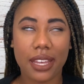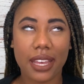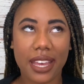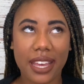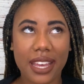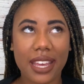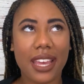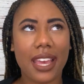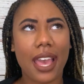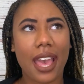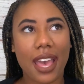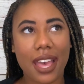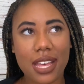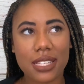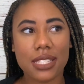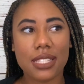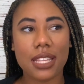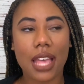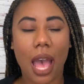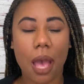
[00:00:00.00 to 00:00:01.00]

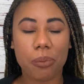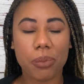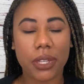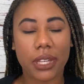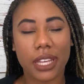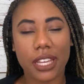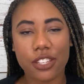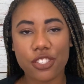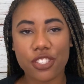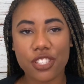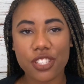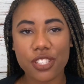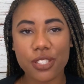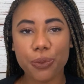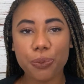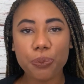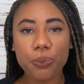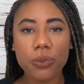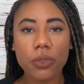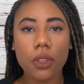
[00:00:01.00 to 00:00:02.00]
AADSAS
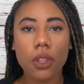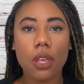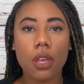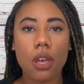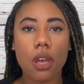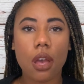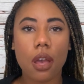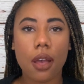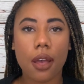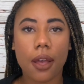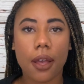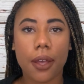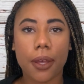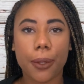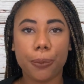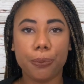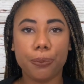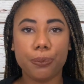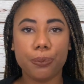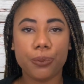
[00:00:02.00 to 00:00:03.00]
application.
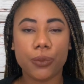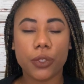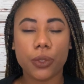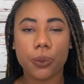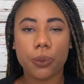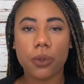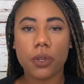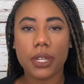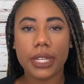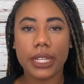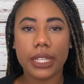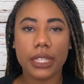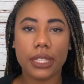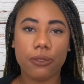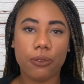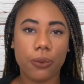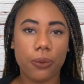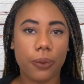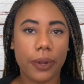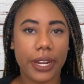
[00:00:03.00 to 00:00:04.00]
The
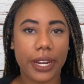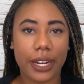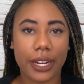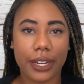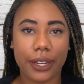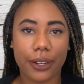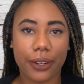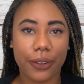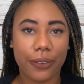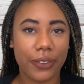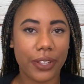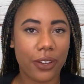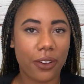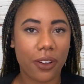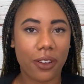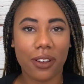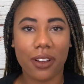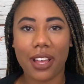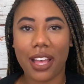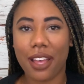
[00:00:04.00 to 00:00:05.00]
one where we
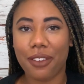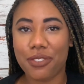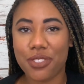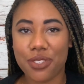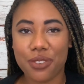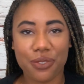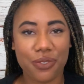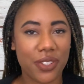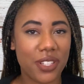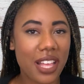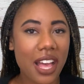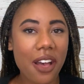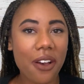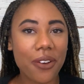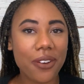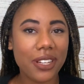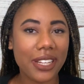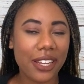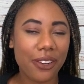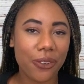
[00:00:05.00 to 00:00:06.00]
all have to fill
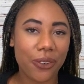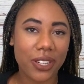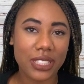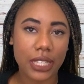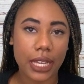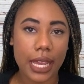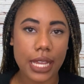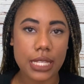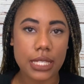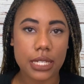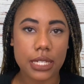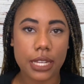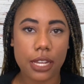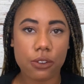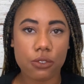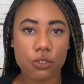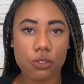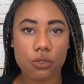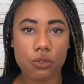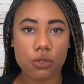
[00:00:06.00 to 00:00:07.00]
out in order to get into
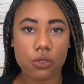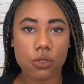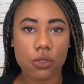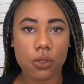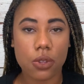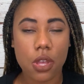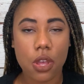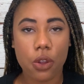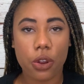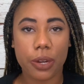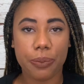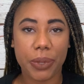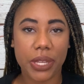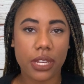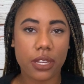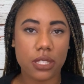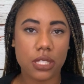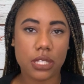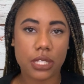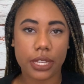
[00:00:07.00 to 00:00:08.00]
dental school or be
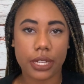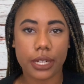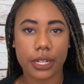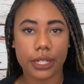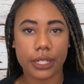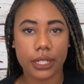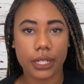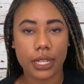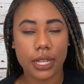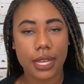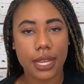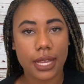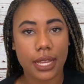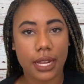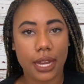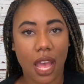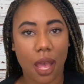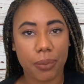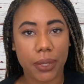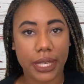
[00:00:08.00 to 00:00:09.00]
considered
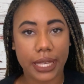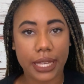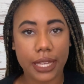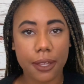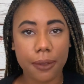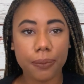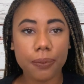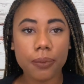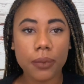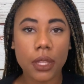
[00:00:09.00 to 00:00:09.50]
an applicant.